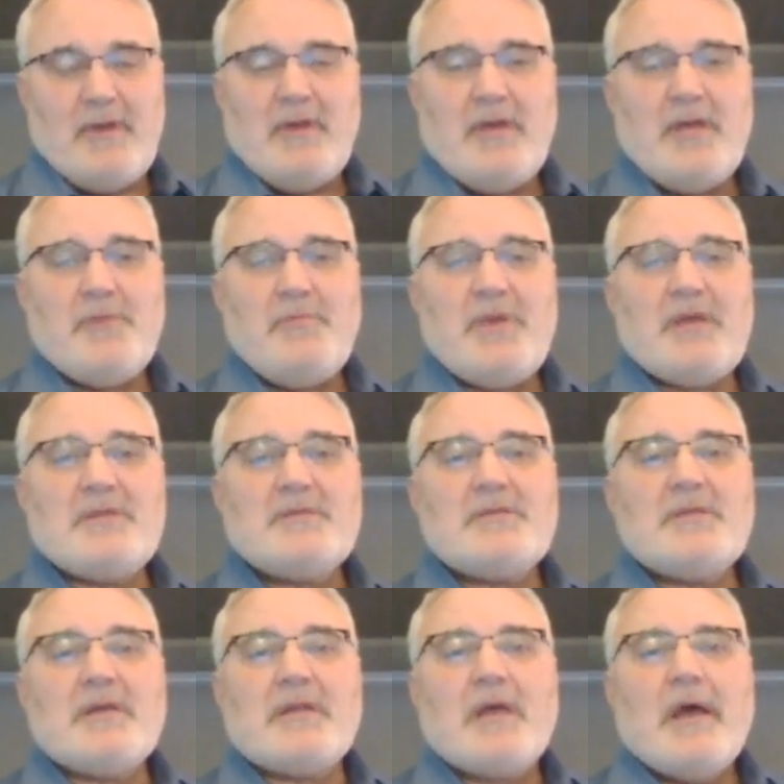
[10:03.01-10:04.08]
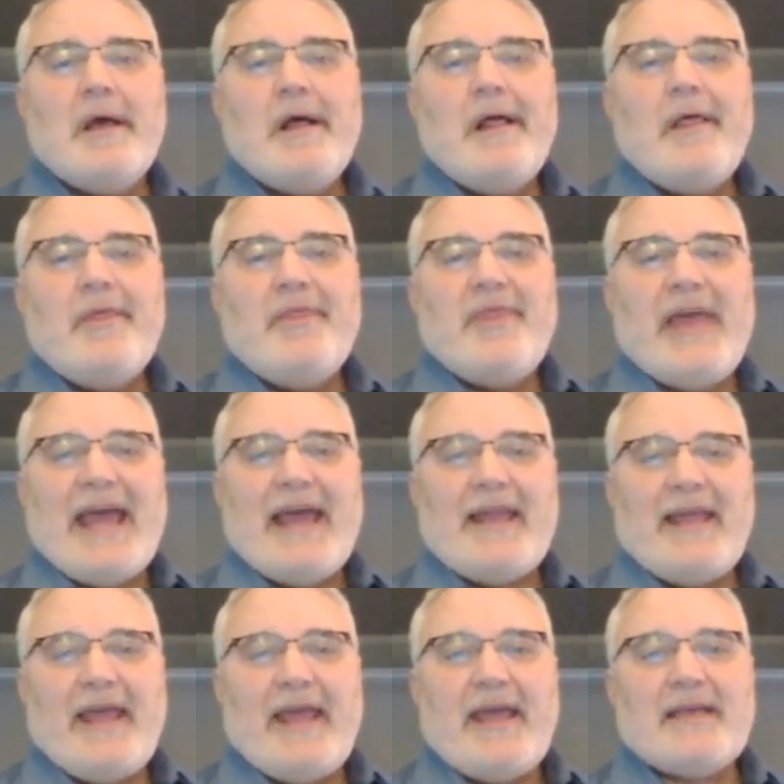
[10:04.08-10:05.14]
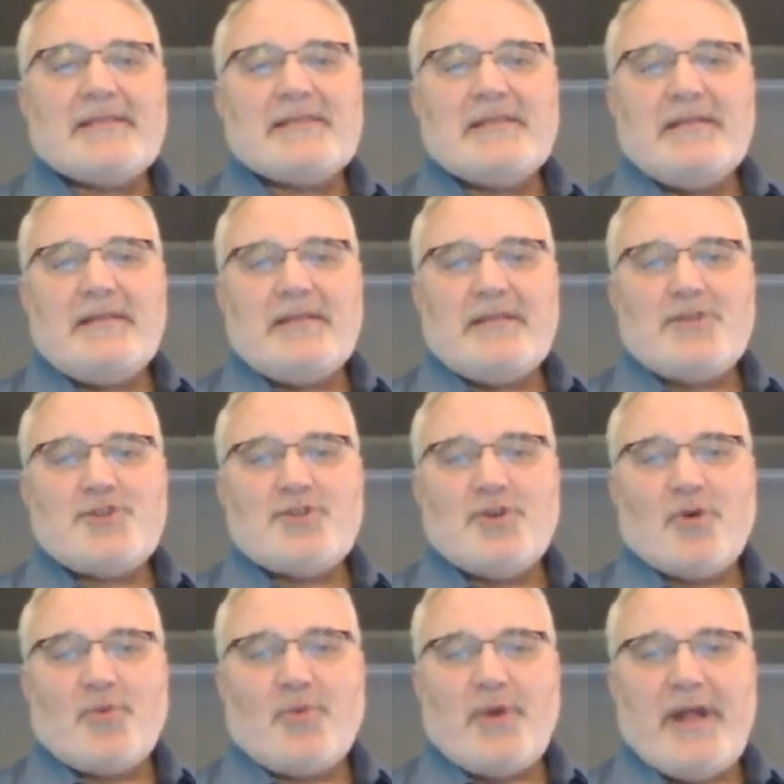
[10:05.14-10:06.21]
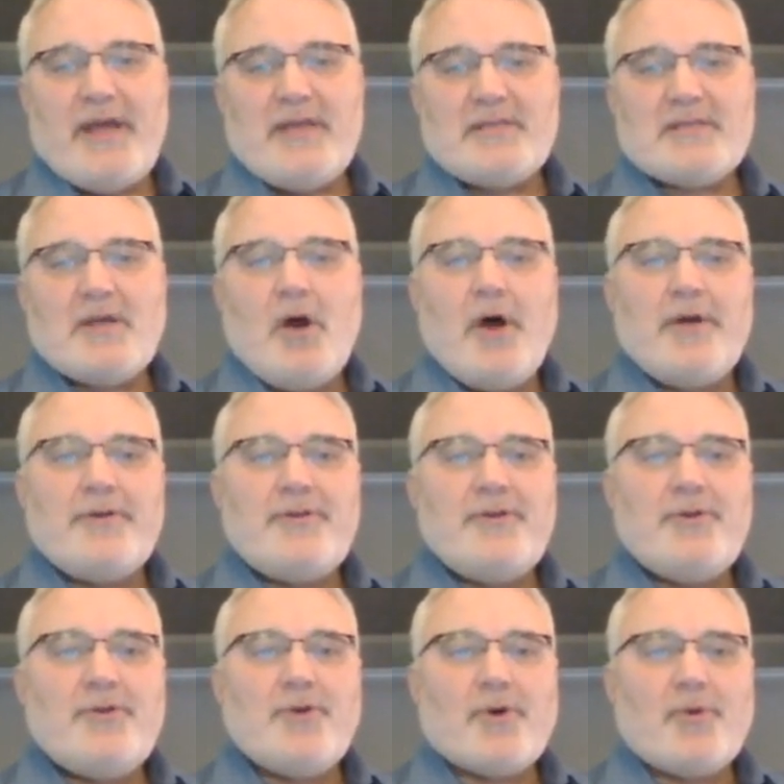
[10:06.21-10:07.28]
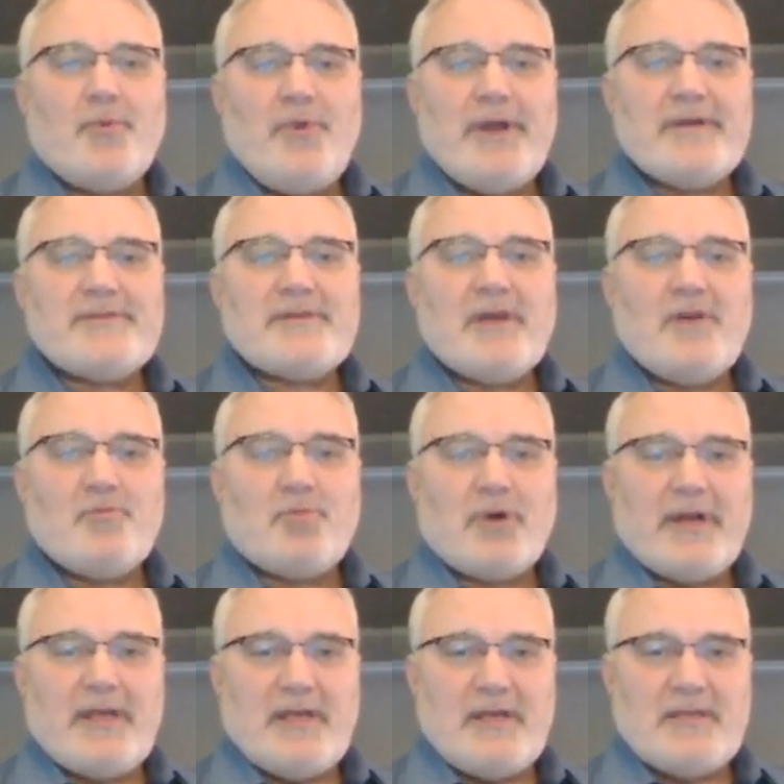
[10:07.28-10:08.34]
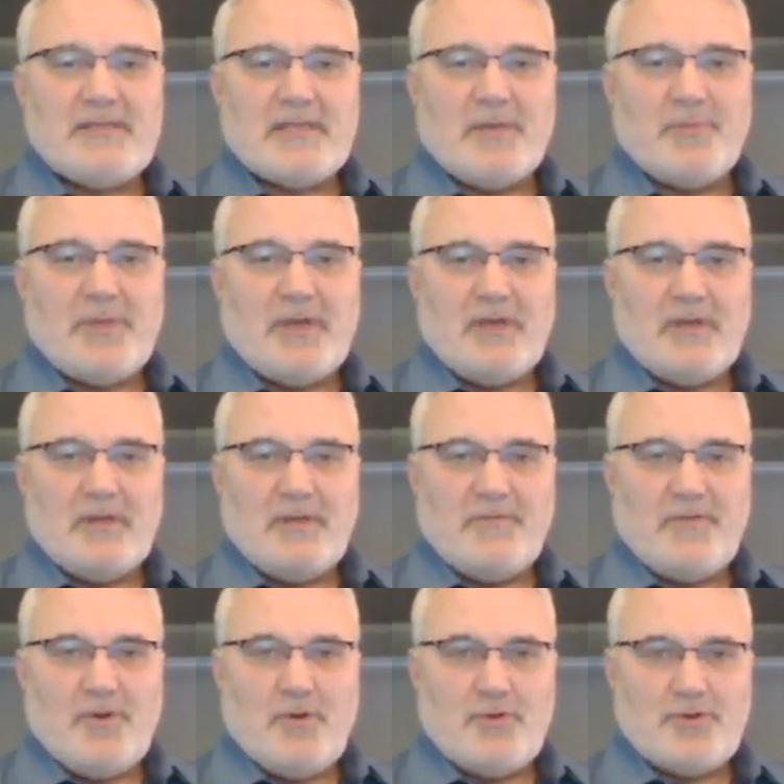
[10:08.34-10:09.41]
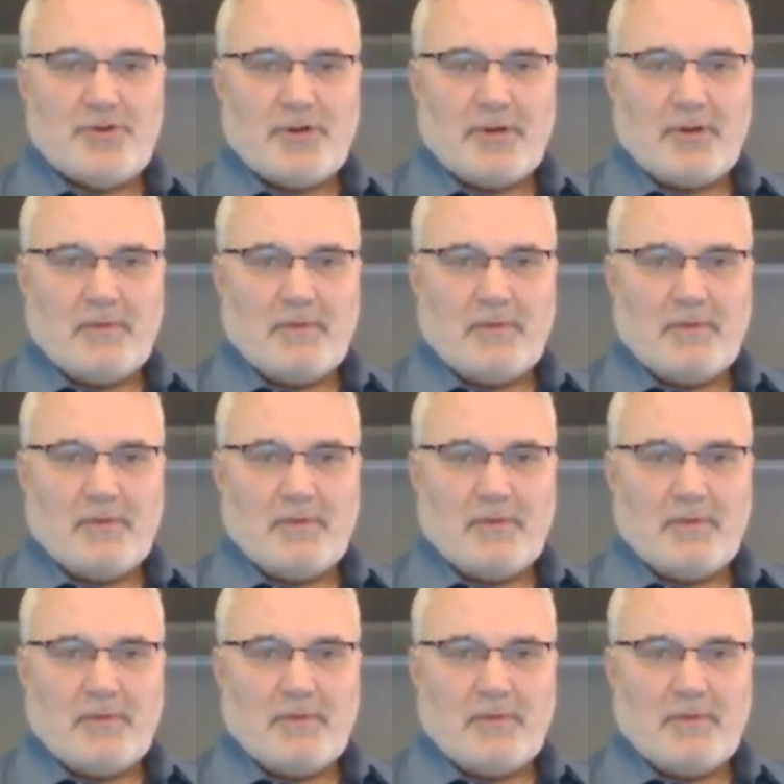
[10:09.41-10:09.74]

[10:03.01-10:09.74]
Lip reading: It means that that adds an additional risk onto your risk of breaking something in the future.